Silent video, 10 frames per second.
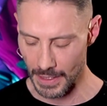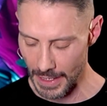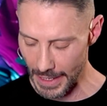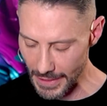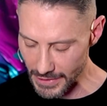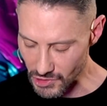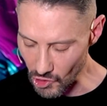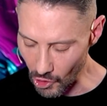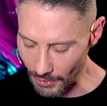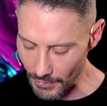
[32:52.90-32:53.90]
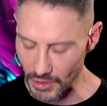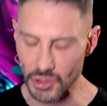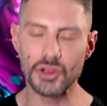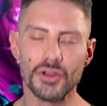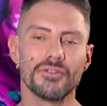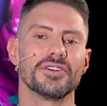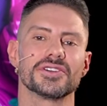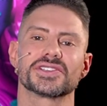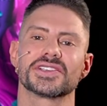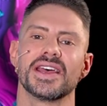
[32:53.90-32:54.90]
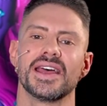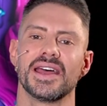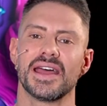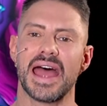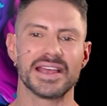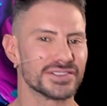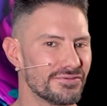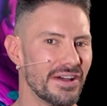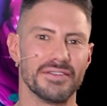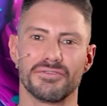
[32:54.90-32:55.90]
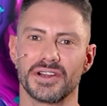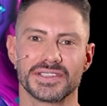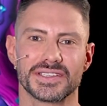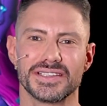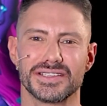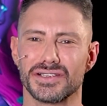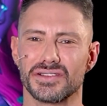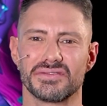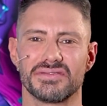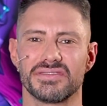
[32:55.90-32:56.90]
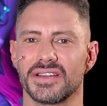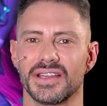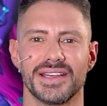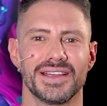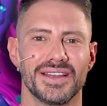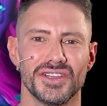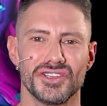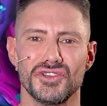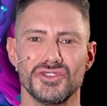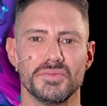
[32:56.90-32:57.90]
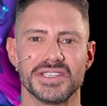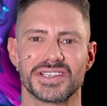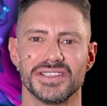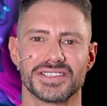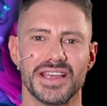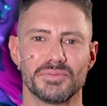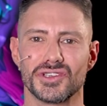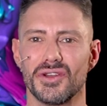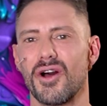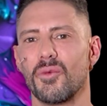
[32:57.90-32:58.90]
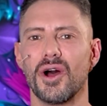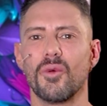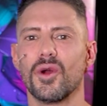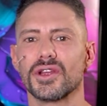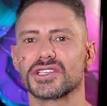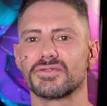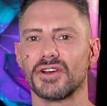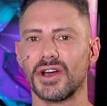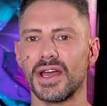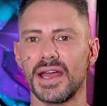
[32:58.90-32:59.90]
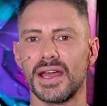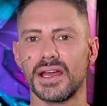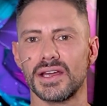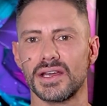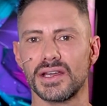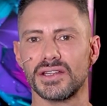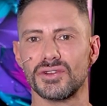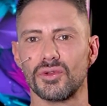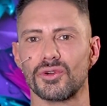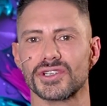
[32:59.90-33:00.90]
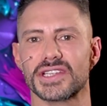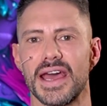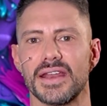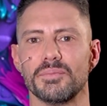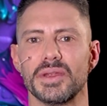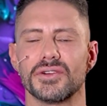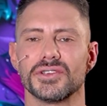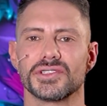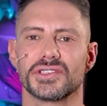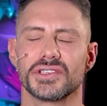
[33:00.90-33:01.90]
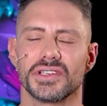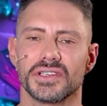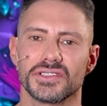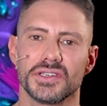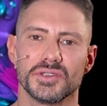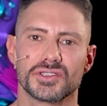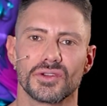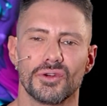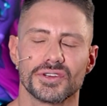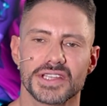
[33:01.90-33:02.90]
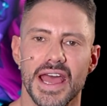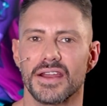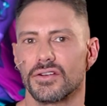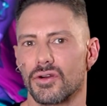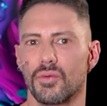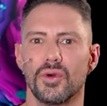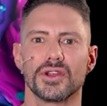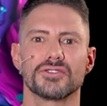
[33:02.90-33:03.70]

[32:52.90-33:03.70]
It is not that the universe has favorites. This is a huge misconception. Oh, well, it works for Dolores Cannon because she was Dolores Cannon, or it worked